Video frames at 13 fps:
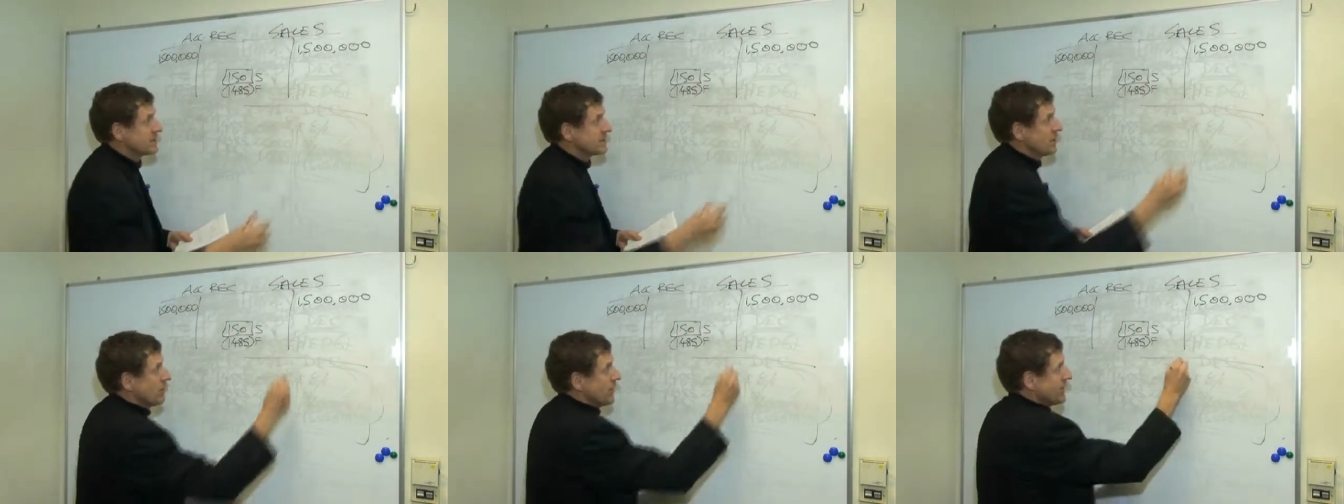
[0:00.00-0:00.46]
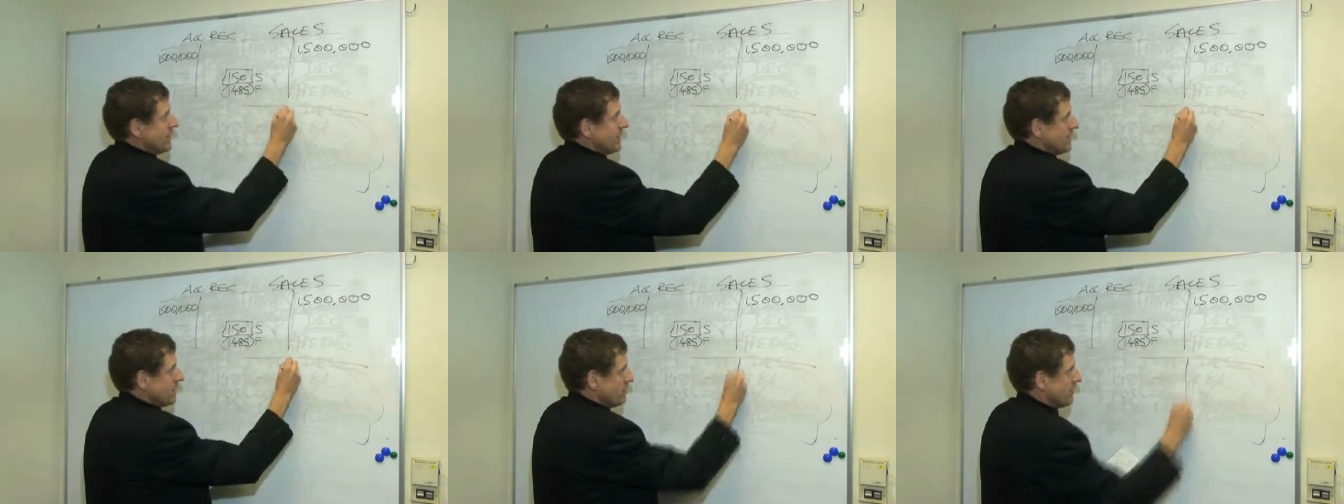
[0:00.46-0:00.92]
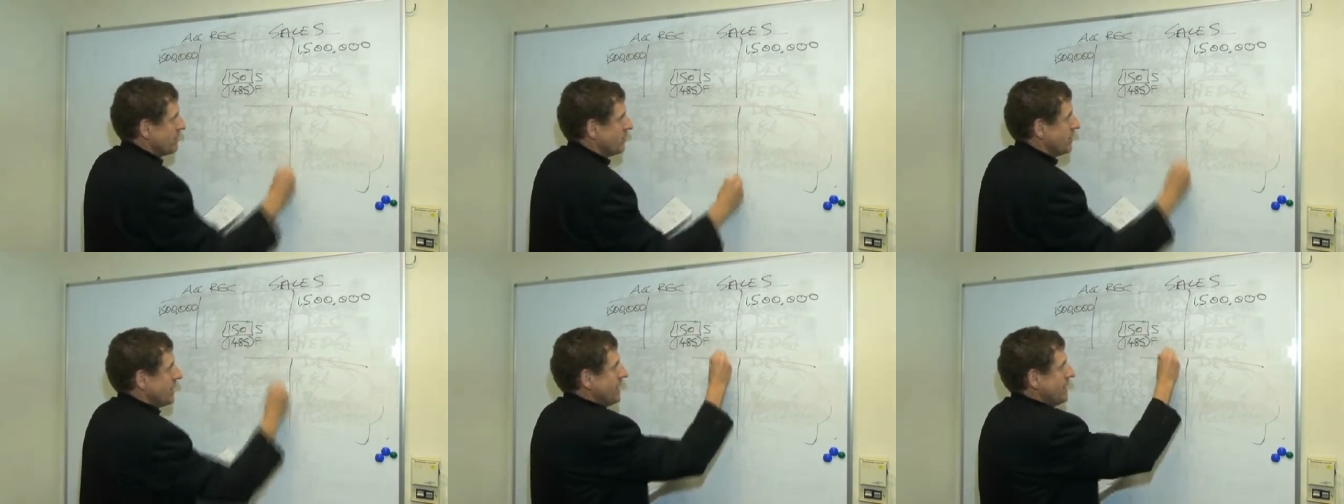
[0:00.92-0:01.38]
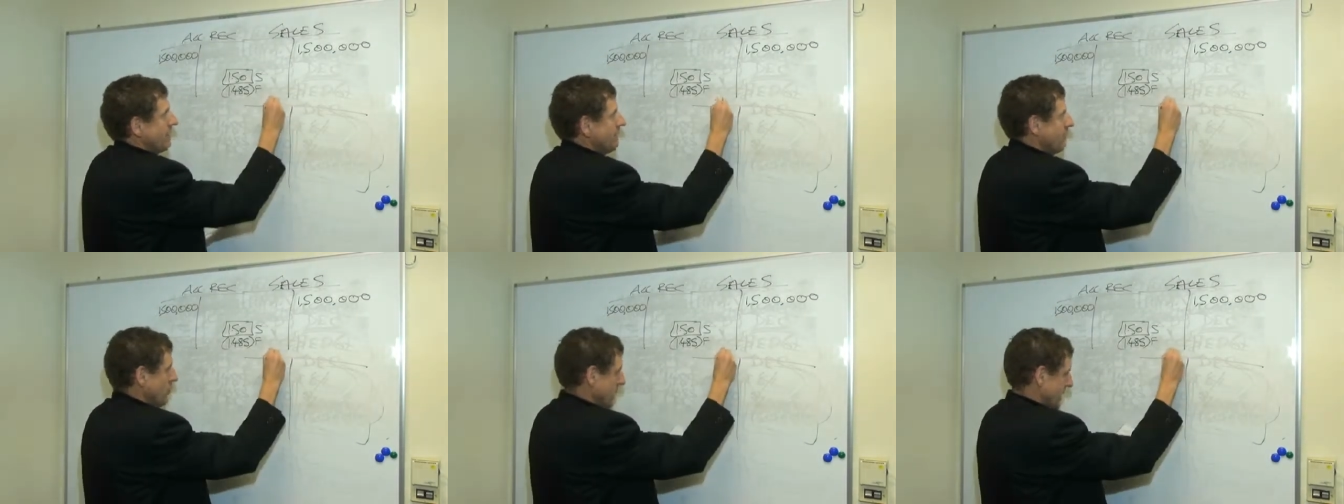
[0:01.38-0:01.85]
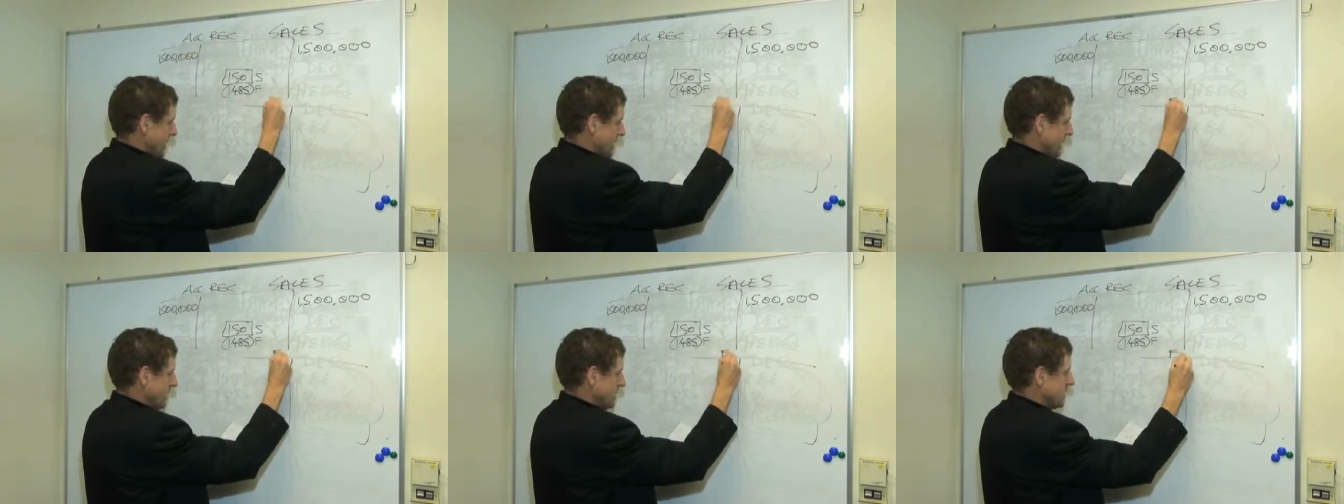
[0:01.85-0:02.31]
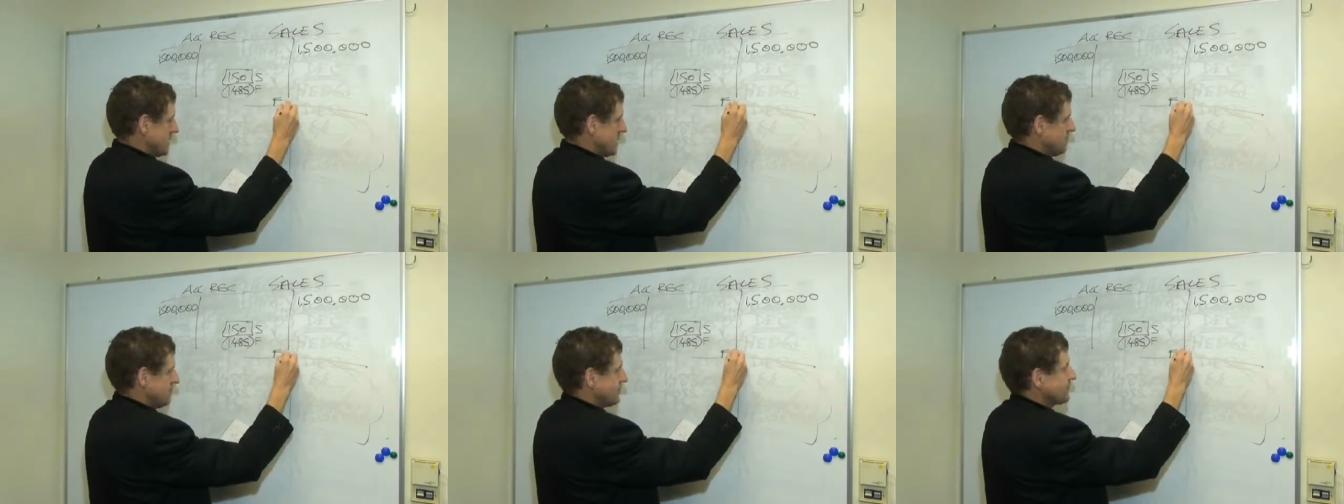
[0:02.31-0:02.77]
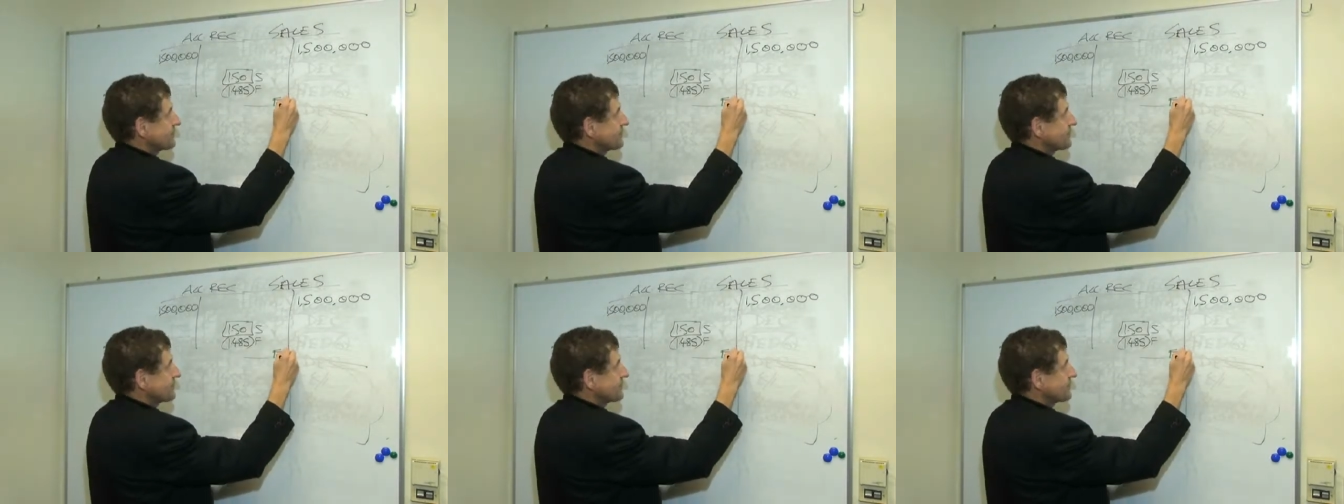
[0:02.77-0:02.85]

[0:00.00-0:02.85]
So again, we've got our Forex loss,